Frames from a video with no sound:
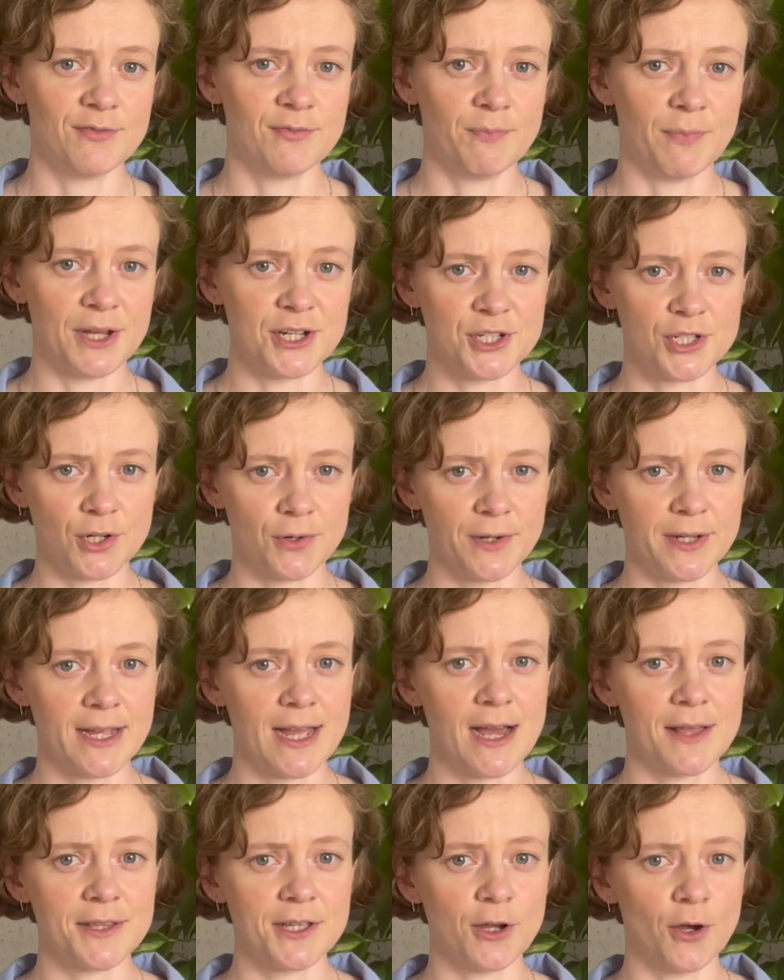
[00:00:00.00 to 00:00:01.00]
by showing
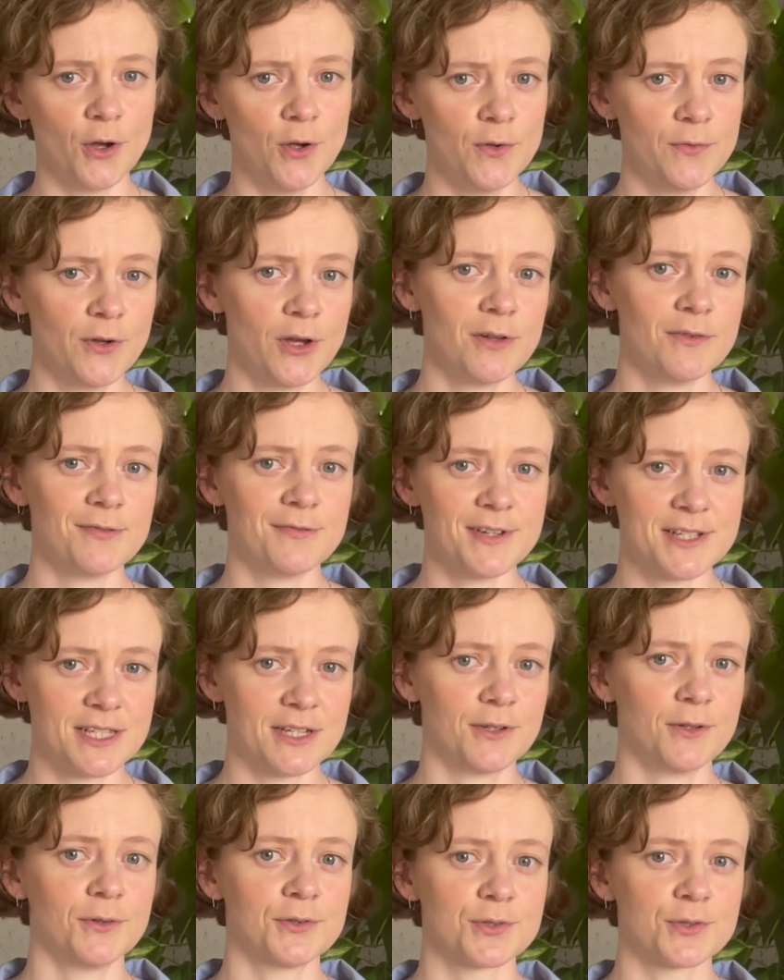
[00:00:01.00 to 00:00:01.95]
how the overt physical